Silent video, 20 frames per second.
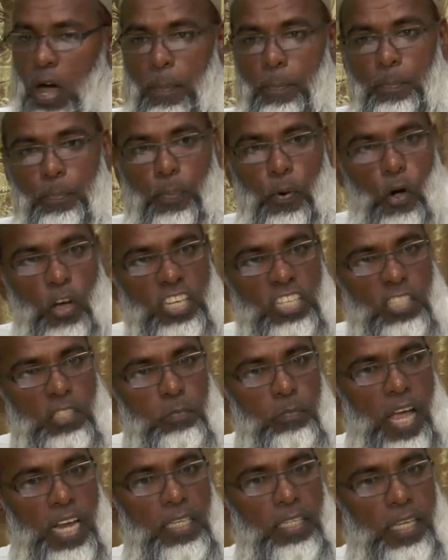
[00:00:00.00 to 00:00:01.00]

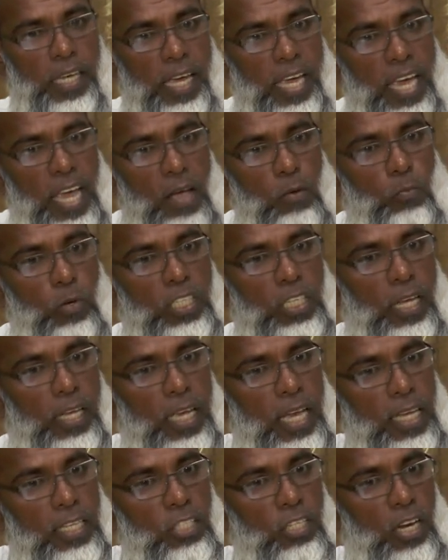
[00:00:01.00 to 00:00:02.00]
appointment came with the
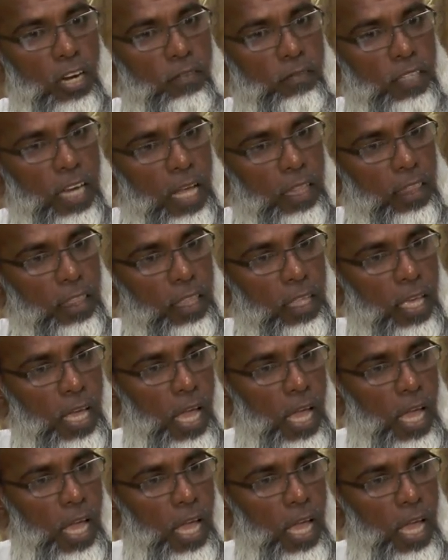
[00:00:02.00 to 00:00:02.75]
angel of death